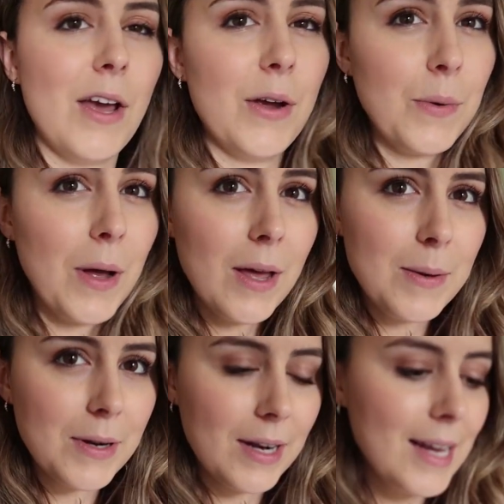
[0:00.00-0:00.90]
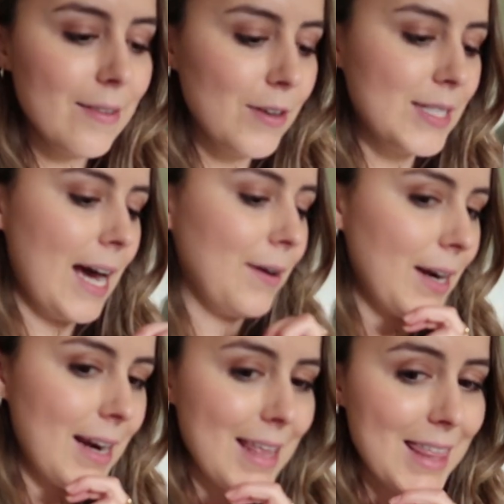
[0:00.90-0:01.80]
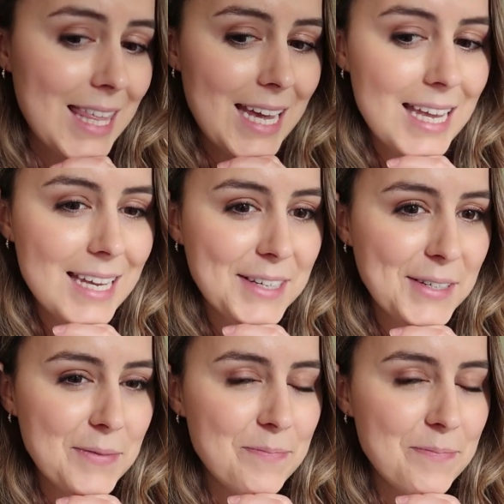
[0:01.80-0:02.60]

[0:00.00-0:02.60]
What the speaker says: So I'm going to leave those out. I think